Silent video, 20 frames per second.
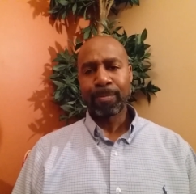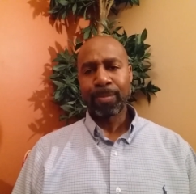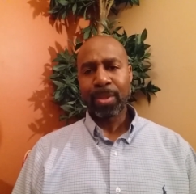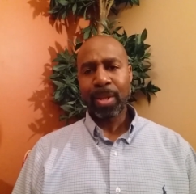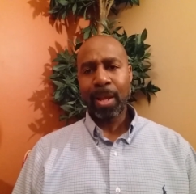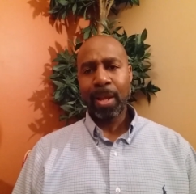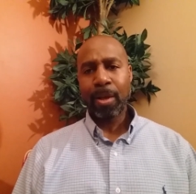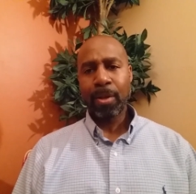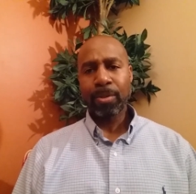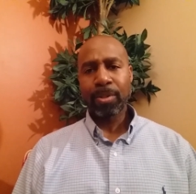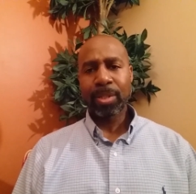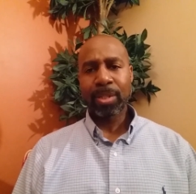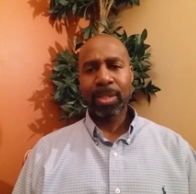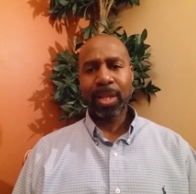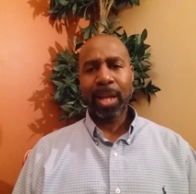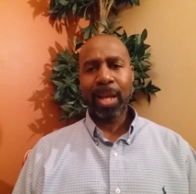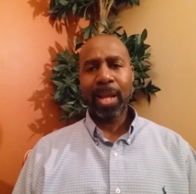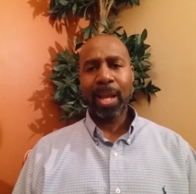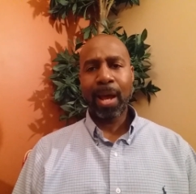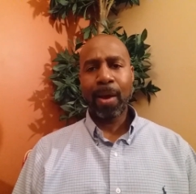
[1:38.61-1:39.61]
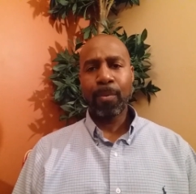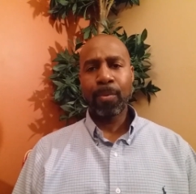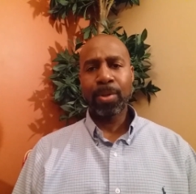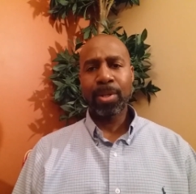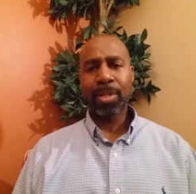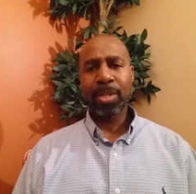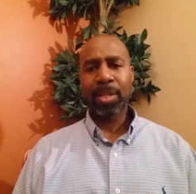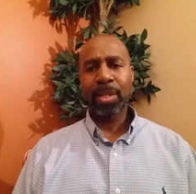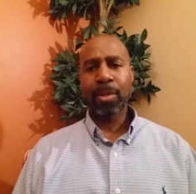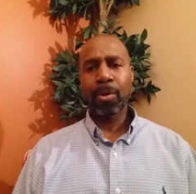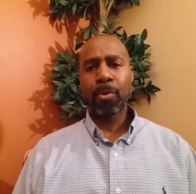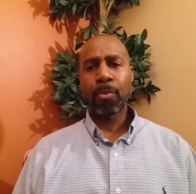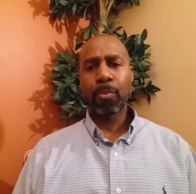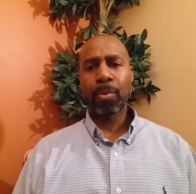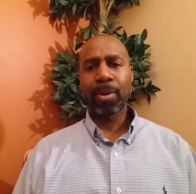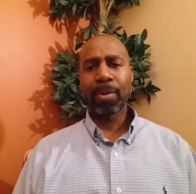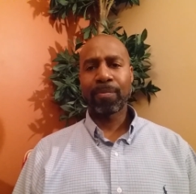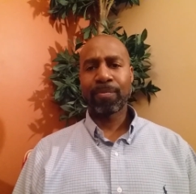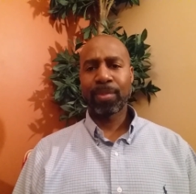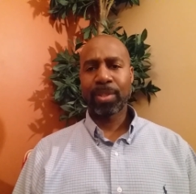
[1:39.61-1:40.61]
Now, today I want to deal
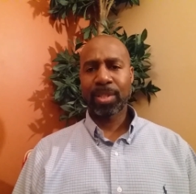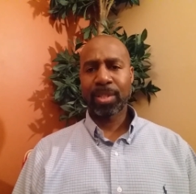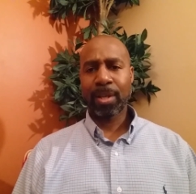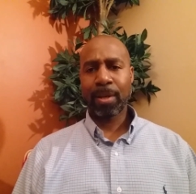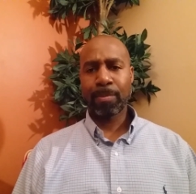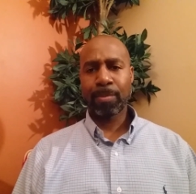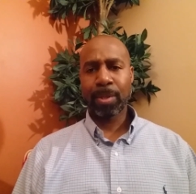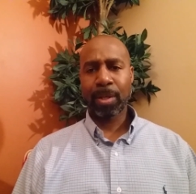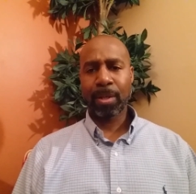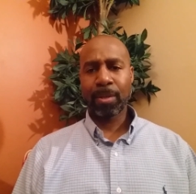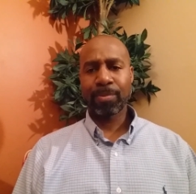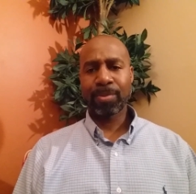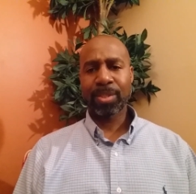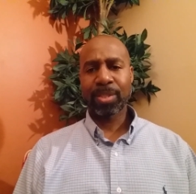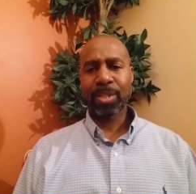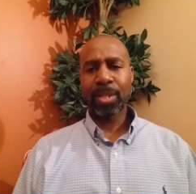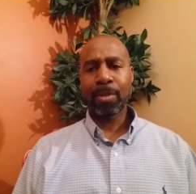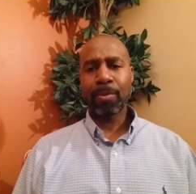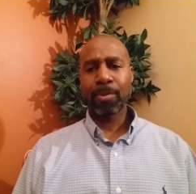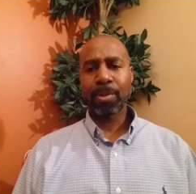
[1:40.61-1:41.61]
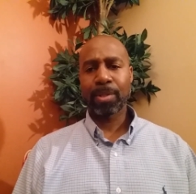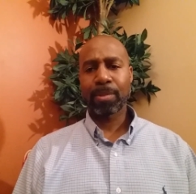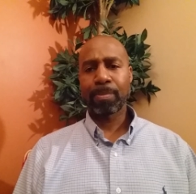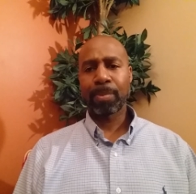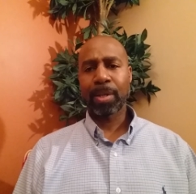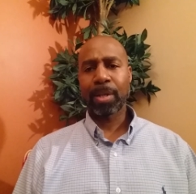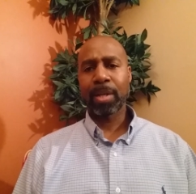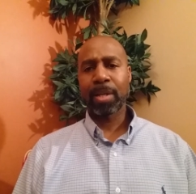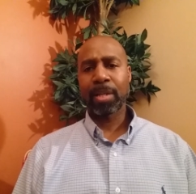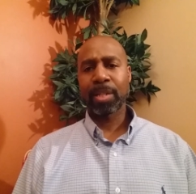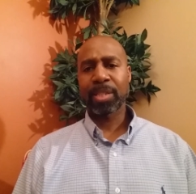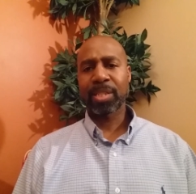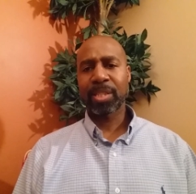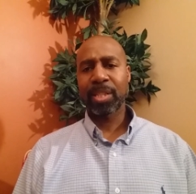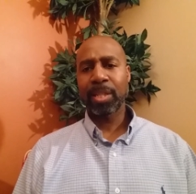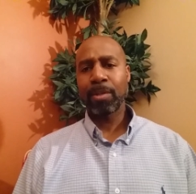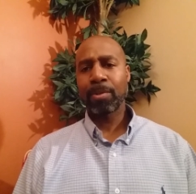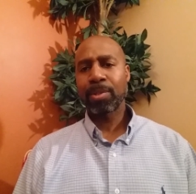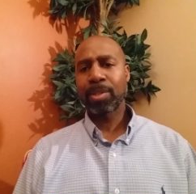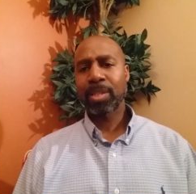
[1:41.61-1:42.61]
with the subject of stillness because
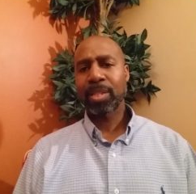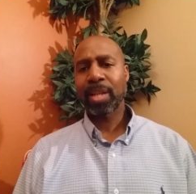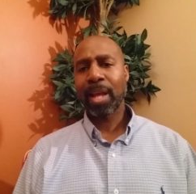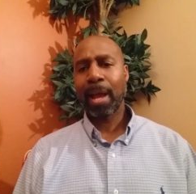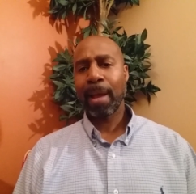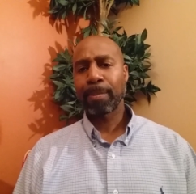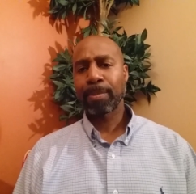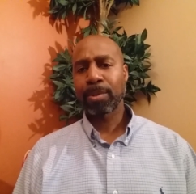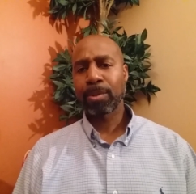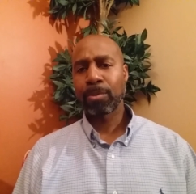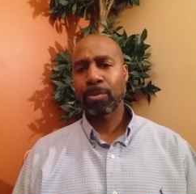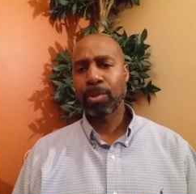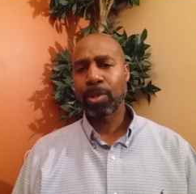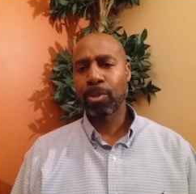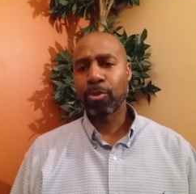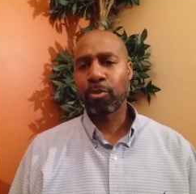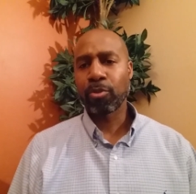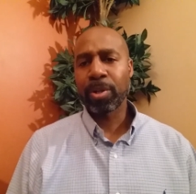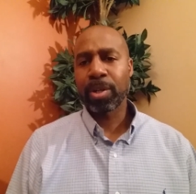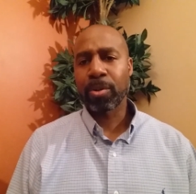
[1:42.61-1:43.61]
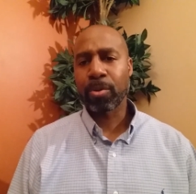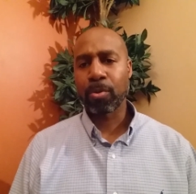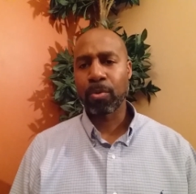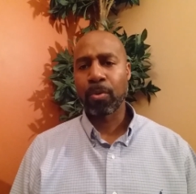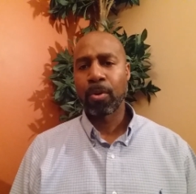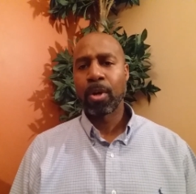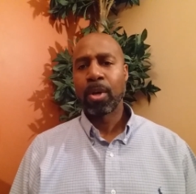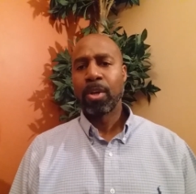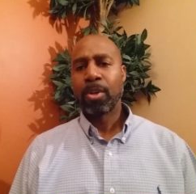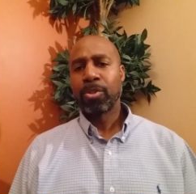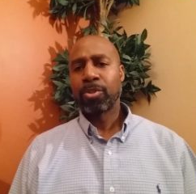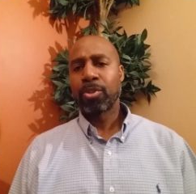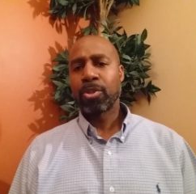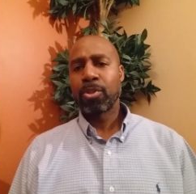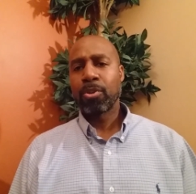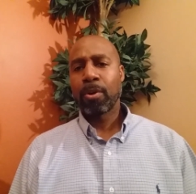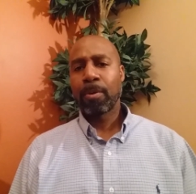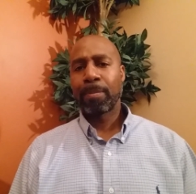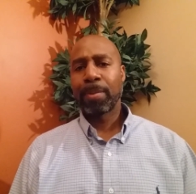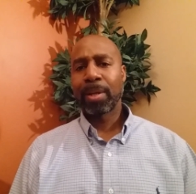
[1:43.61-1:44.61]
stillness is absolutely critical to
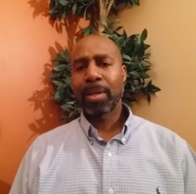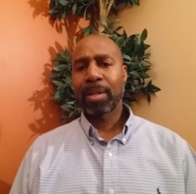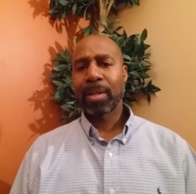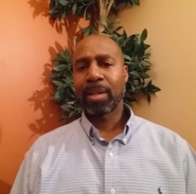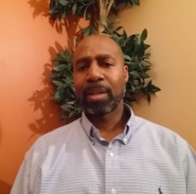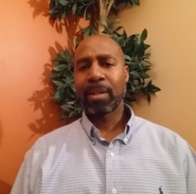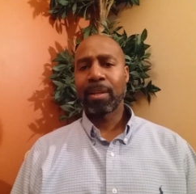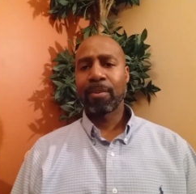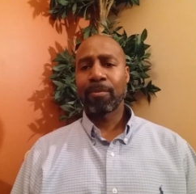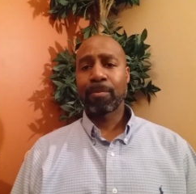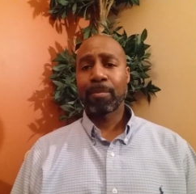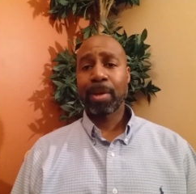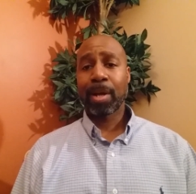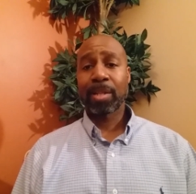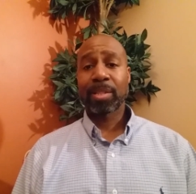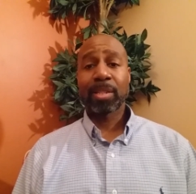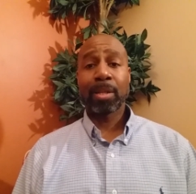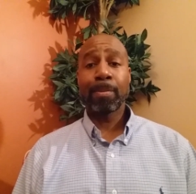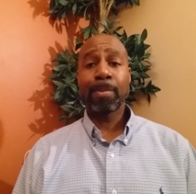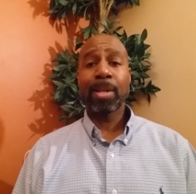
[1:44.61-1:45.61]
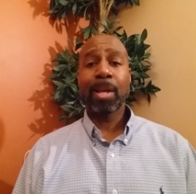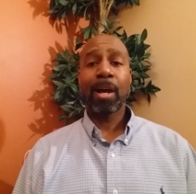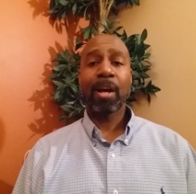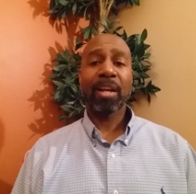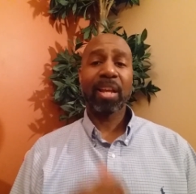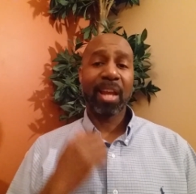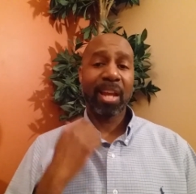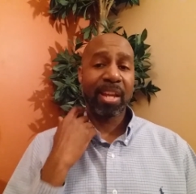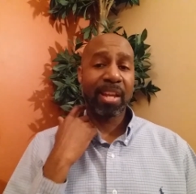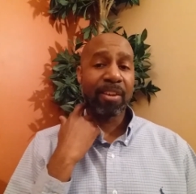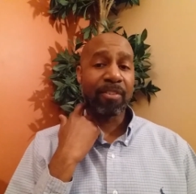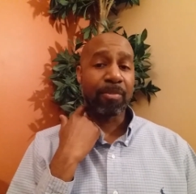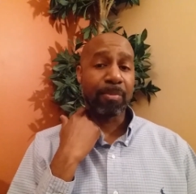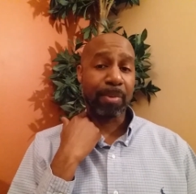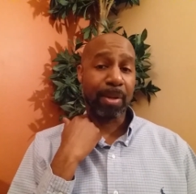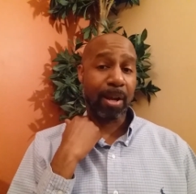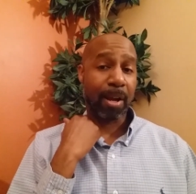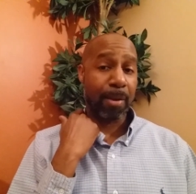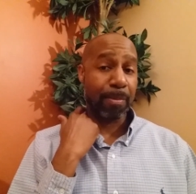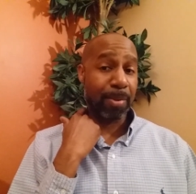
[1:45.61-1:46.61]
your ability to hear from God. Some of y'all can't hear
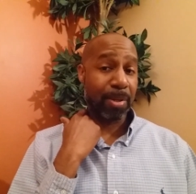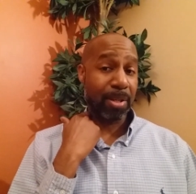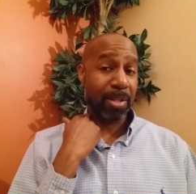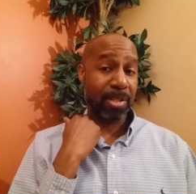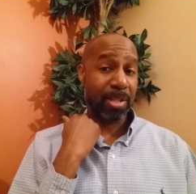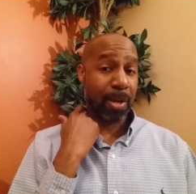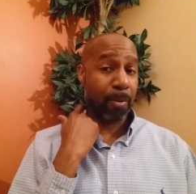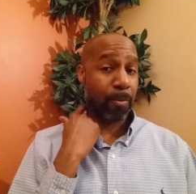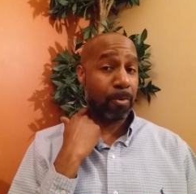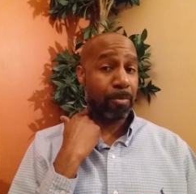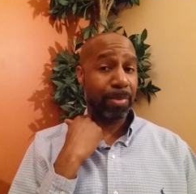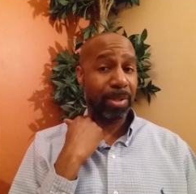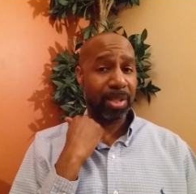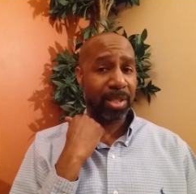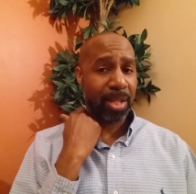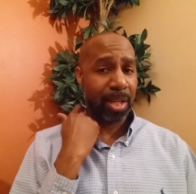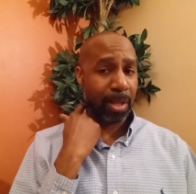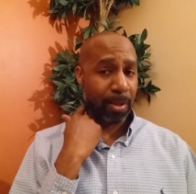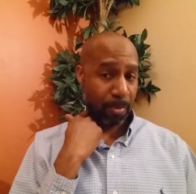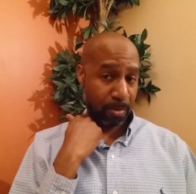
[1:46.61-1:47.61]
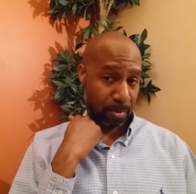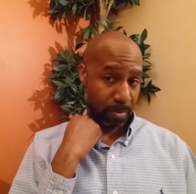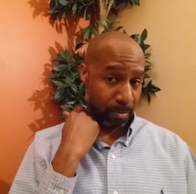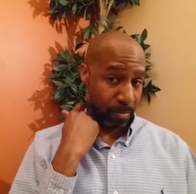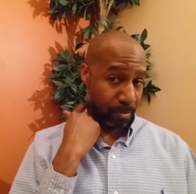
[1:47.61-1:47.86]
from God because y'all won't be still.